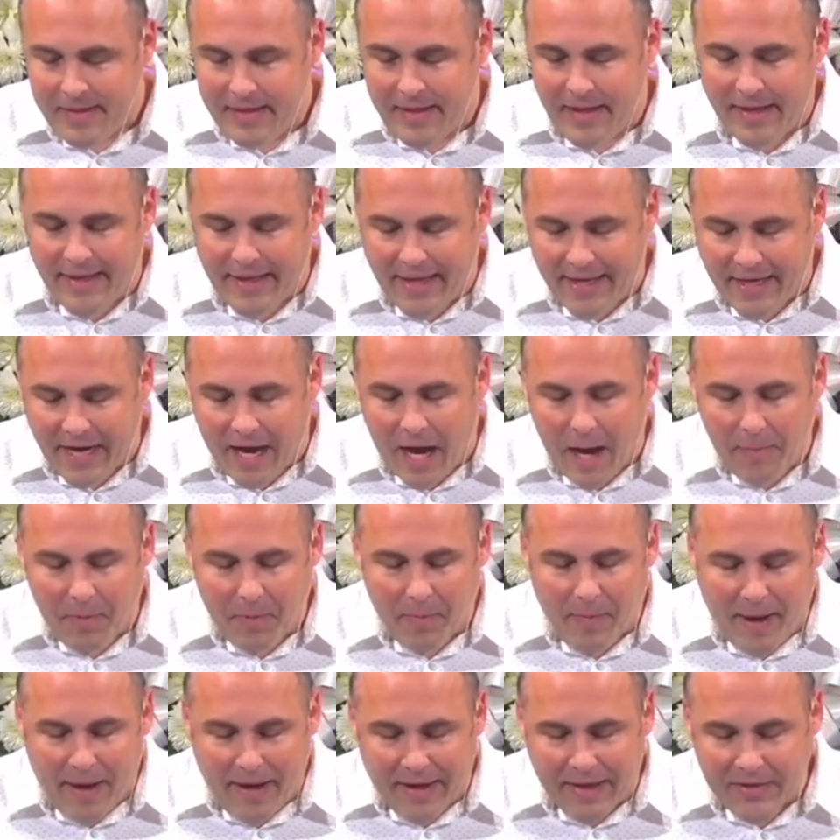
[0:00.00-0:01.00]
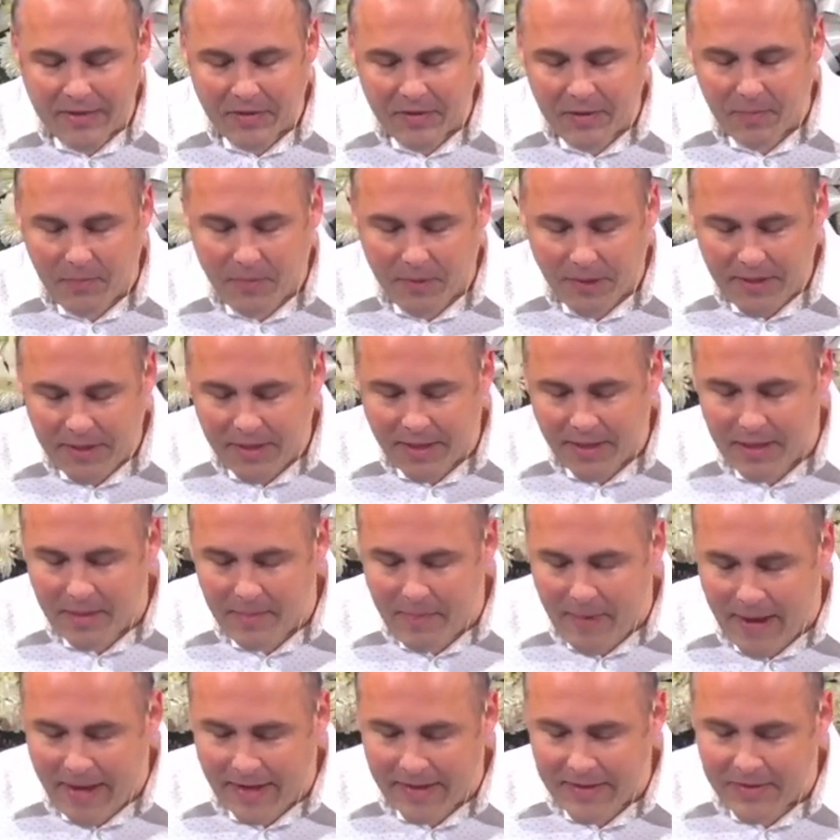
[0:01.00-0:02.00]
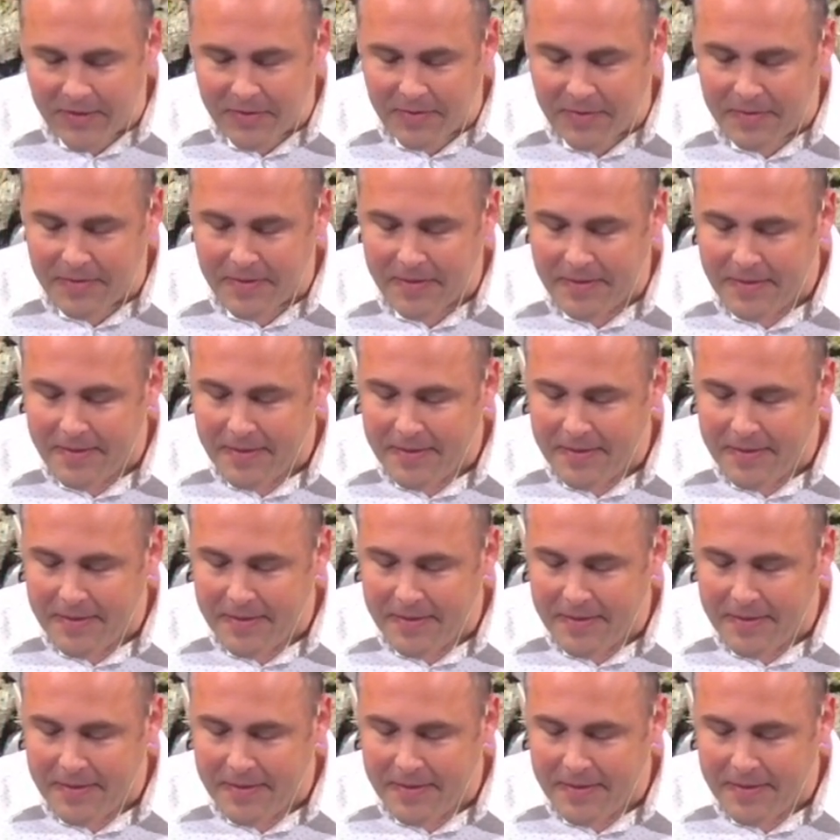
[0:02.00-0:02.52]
and they compromise on the preaching and the pastor,